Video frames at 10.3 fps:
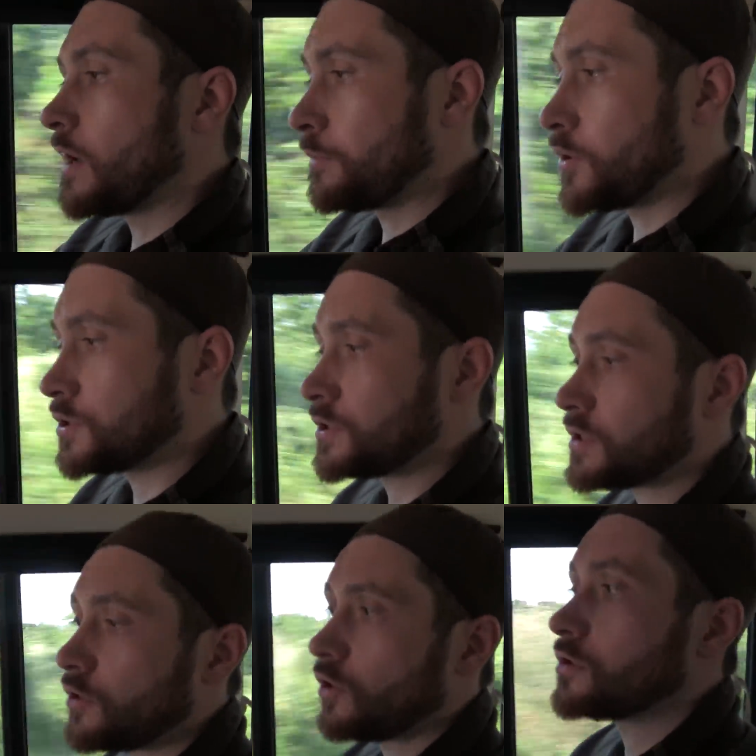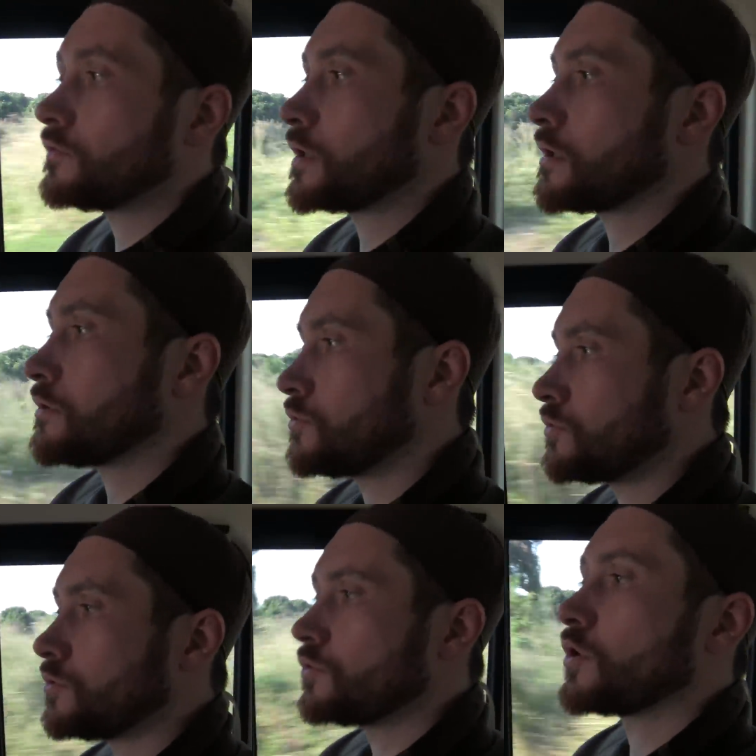By purchasing cultivated
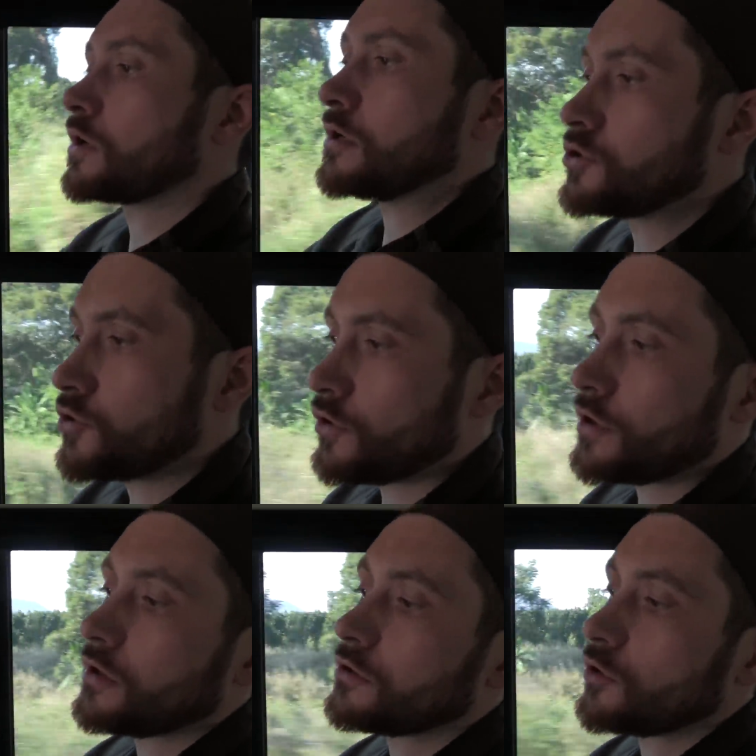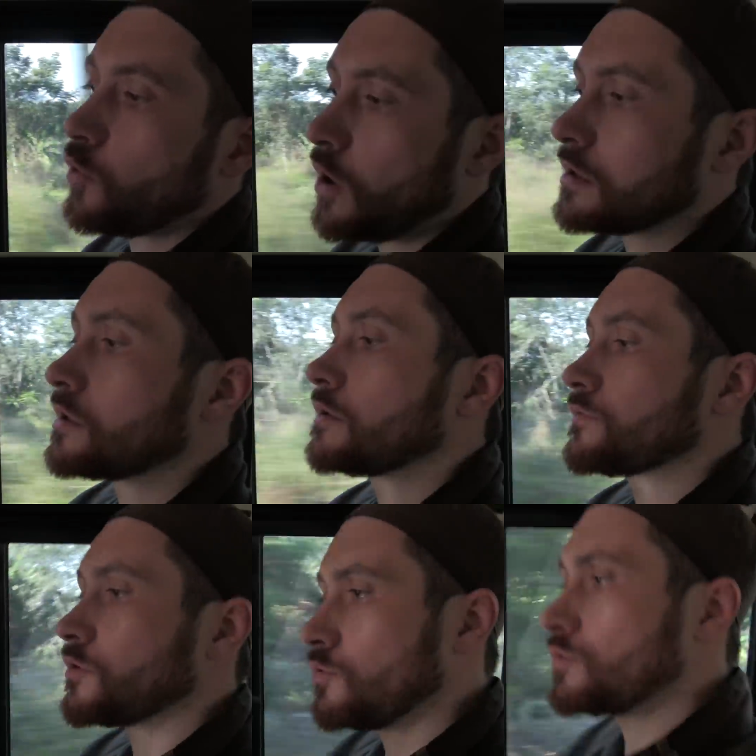oud, you are ensuring that the quality
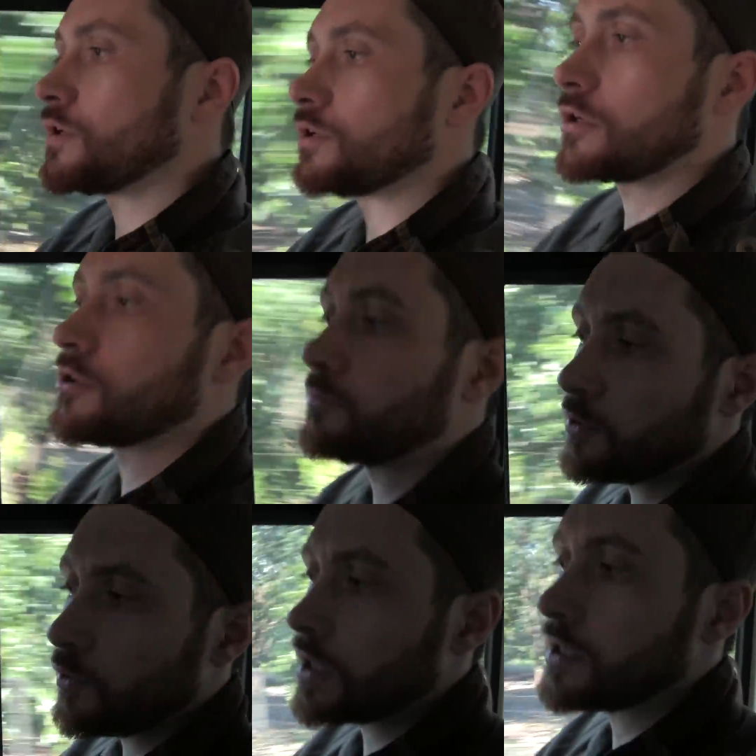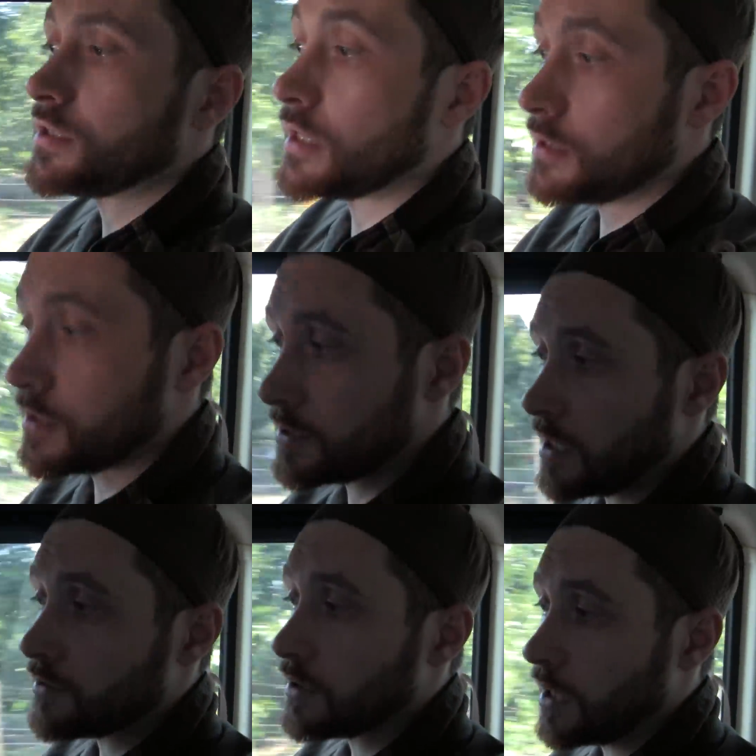of the oud that you're going to be wearing 10 years
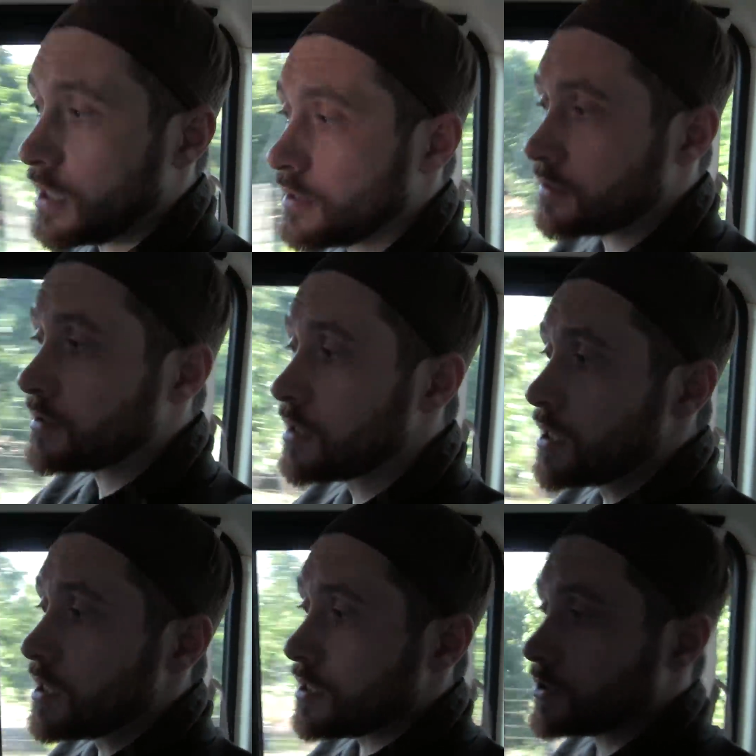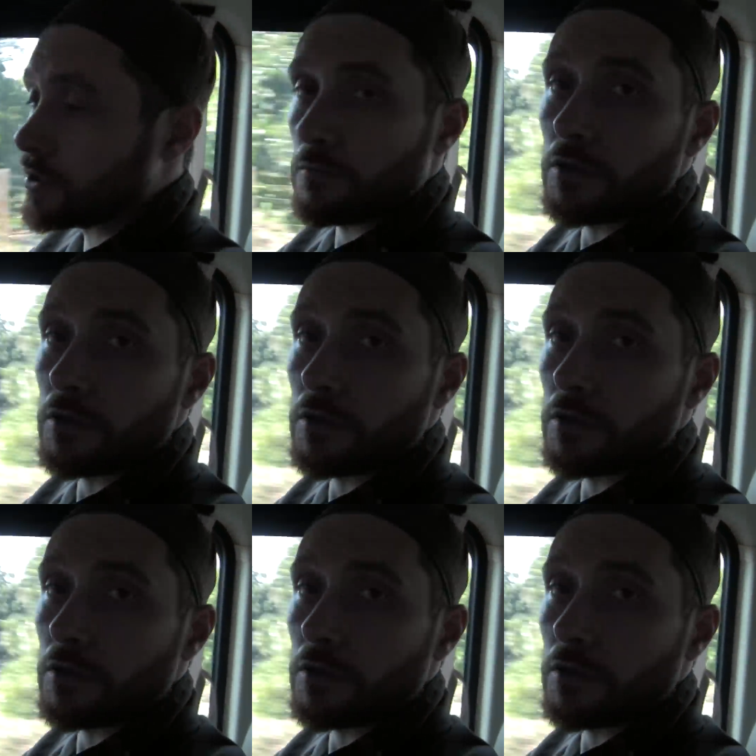down the line is going to